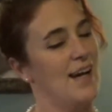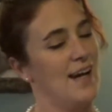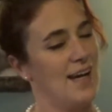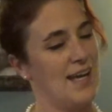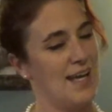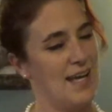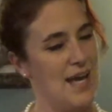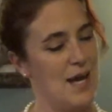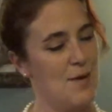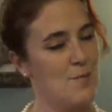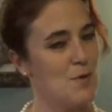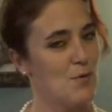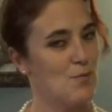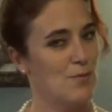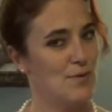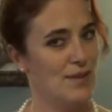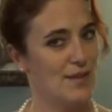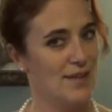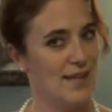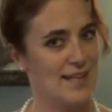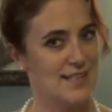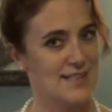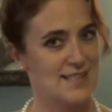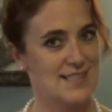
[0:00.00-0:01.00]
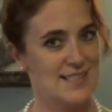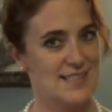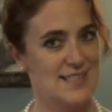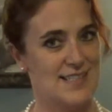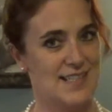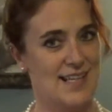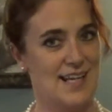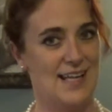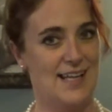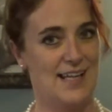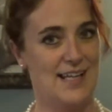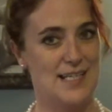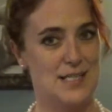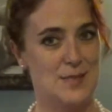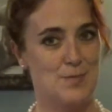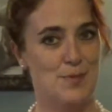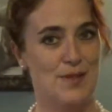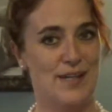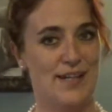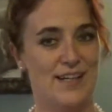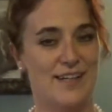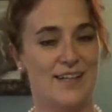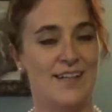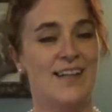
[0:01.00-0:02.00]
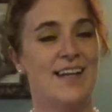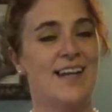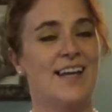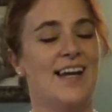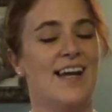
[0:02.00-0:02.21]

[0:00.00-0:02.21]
I am a real Axis and Allies player,